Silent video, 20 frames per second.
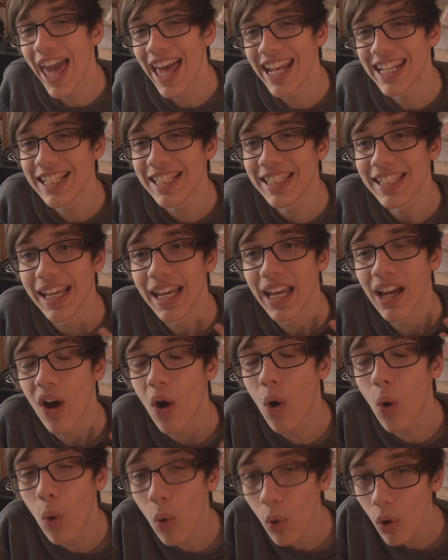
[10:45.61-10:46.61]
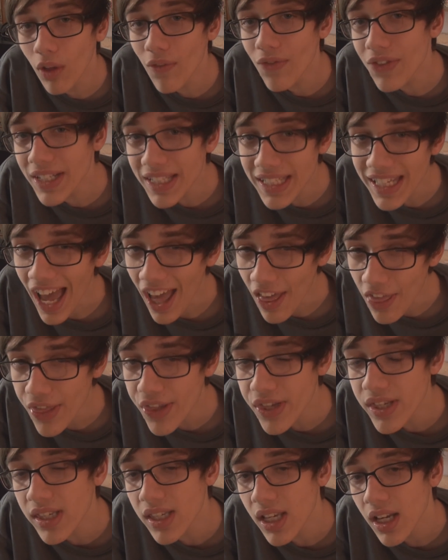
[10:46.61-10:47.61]
editing all of the
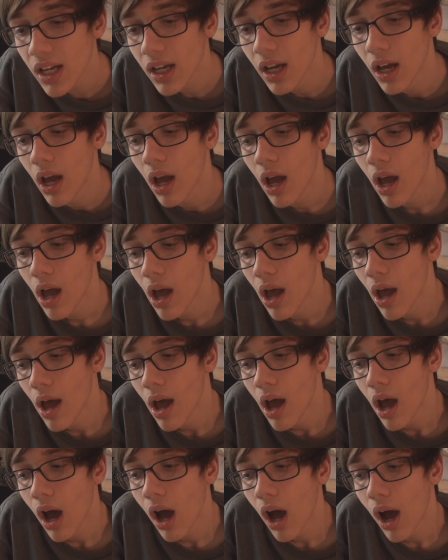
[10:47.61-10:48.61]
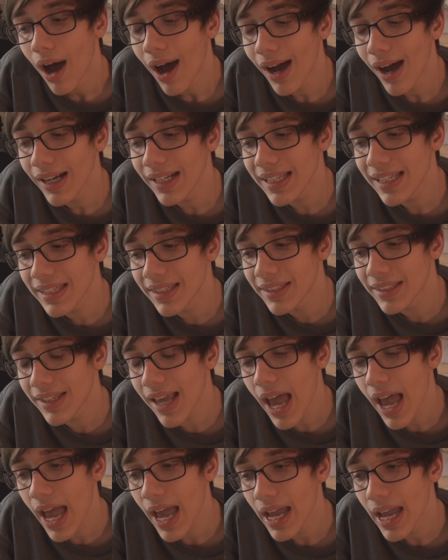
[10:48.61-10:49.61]
deaths. I'd
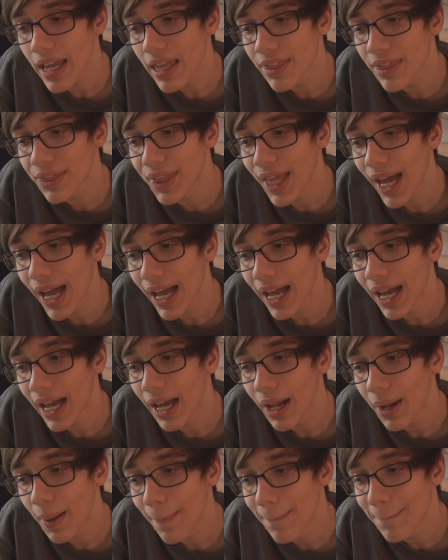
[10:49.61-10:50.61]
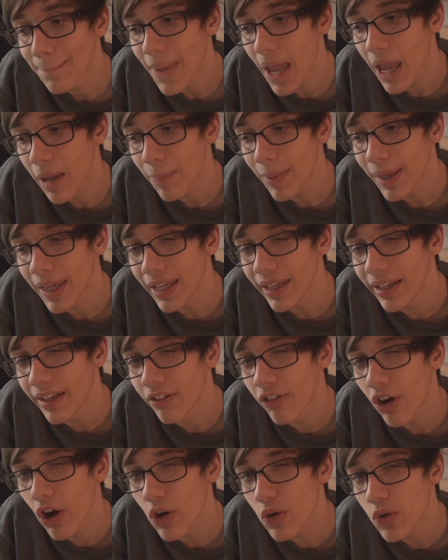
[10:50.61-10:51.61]
say that maybe
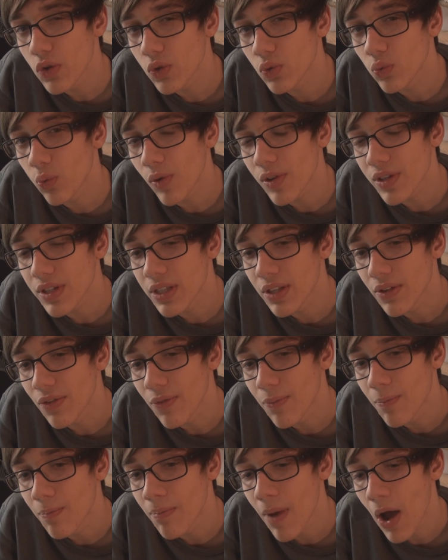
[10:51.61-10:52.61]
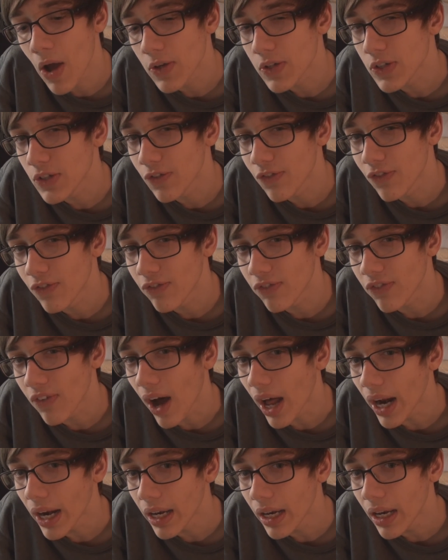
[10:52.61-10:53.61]
Heroes was the most
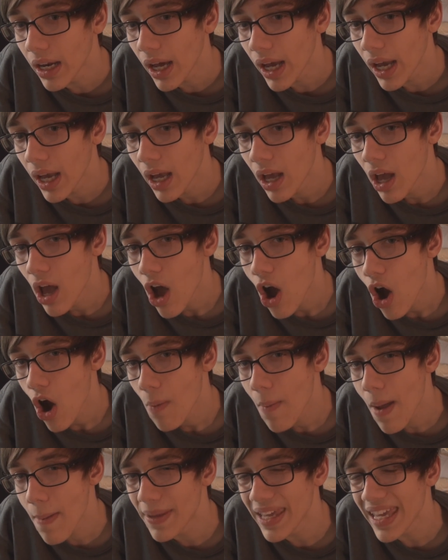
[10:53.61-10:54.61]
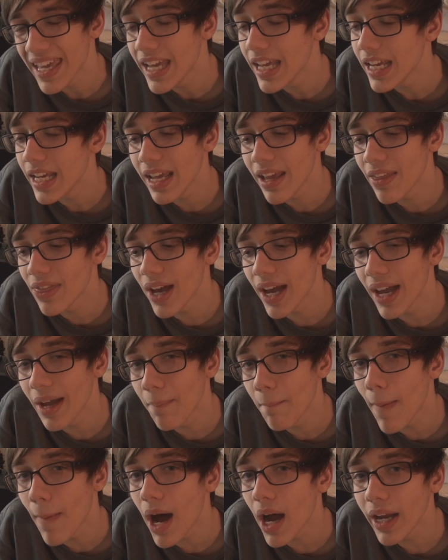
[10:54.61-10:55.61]
fun. Maybe either
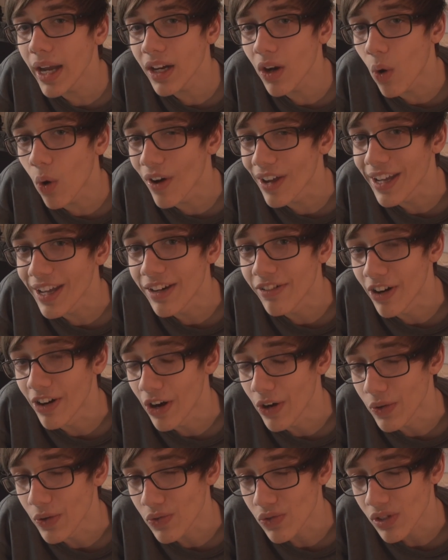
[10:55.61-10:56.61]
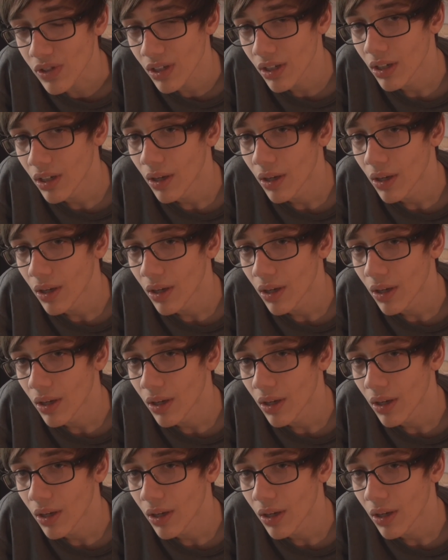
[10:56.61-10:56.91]
mine or Heroes.